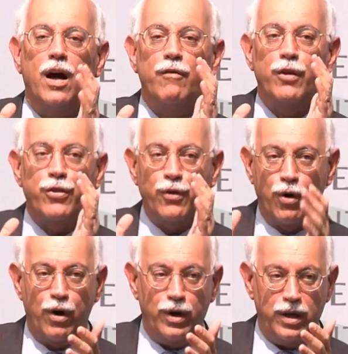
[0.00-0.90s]
of
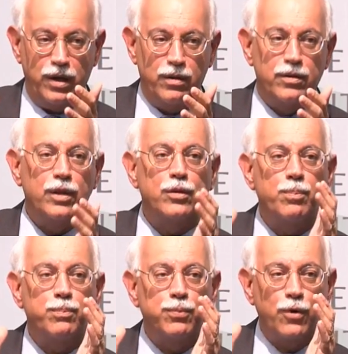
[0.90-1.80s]
authority that the
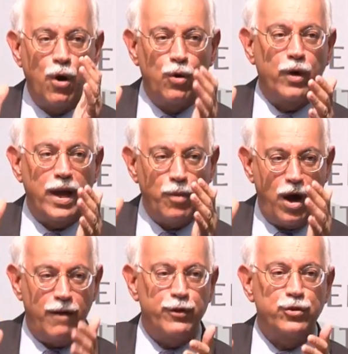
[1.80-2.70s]
program
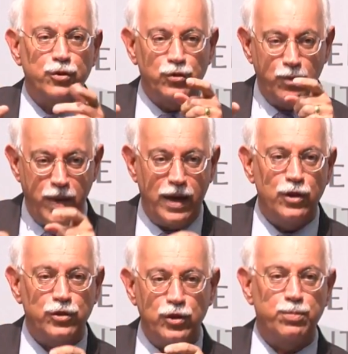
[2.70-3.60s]
officers who
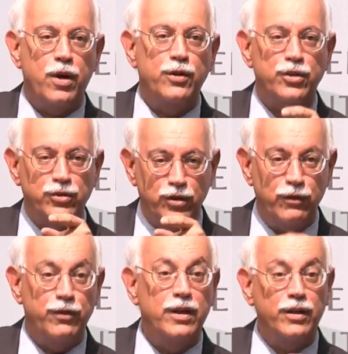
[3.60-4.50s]
manage these projects in
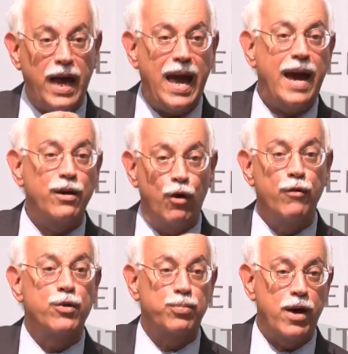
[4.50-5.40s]
the field had
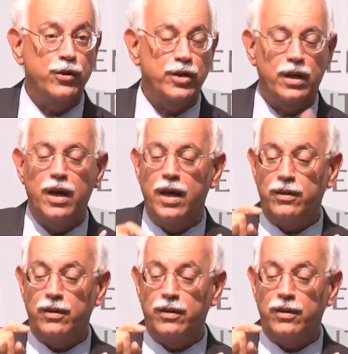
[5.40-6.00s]
over the project.